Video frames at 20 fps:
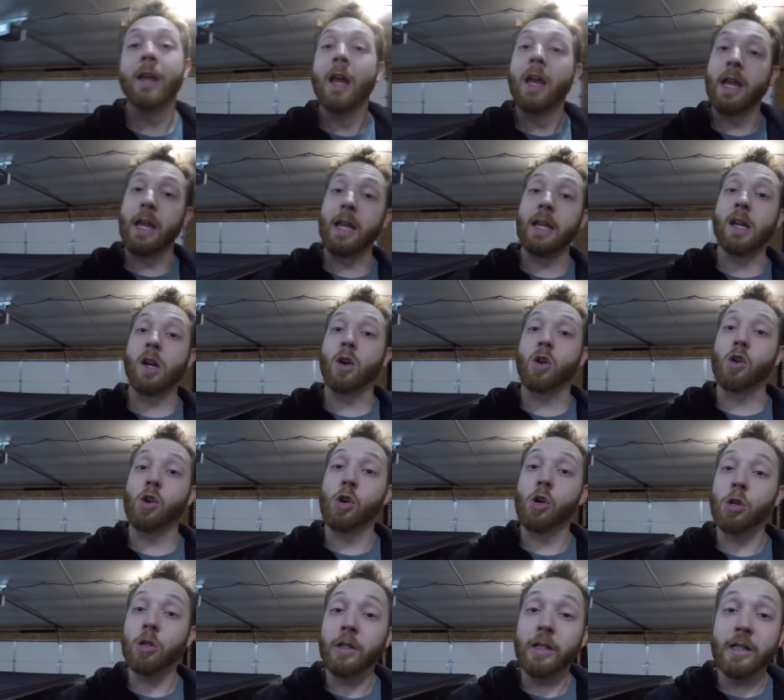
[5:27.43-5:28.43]
in
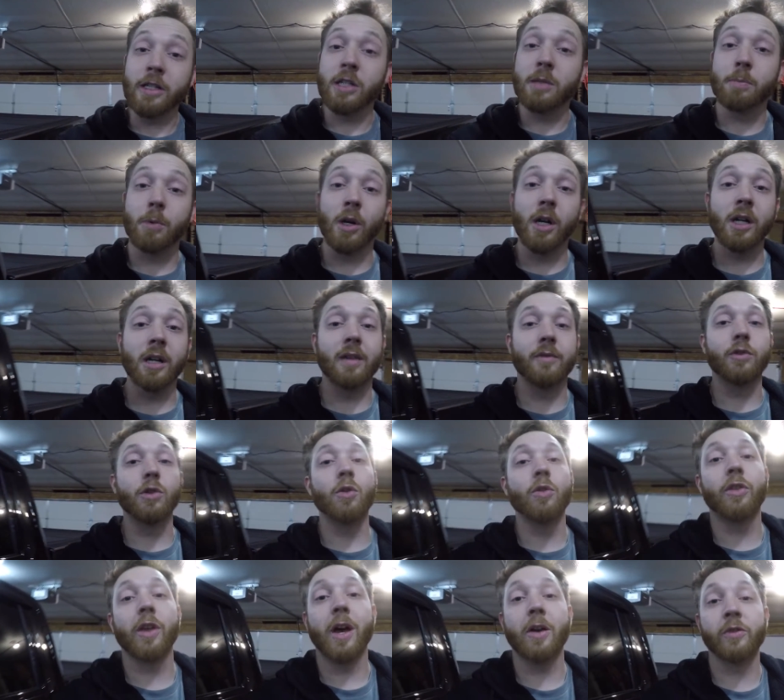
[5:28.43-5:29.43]
early spring of
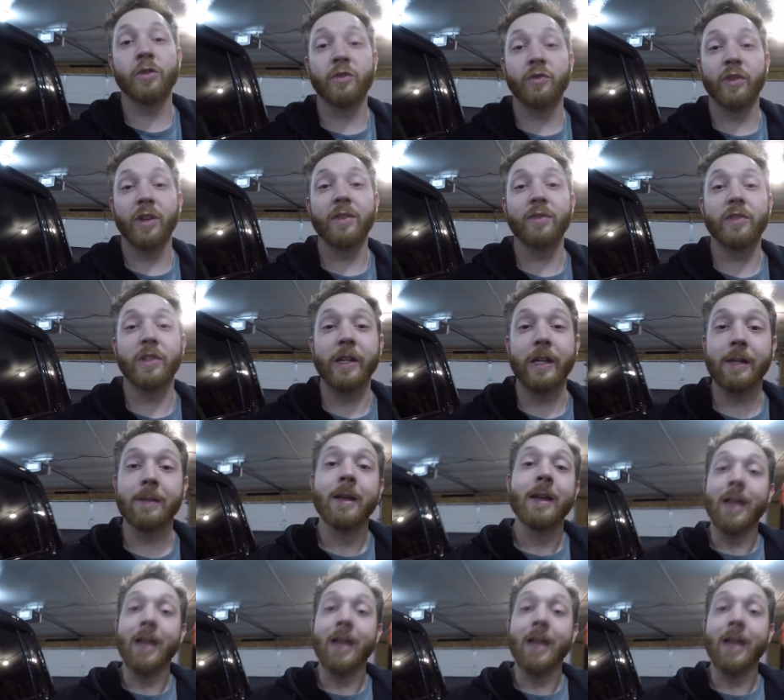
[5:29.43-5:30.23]
2015,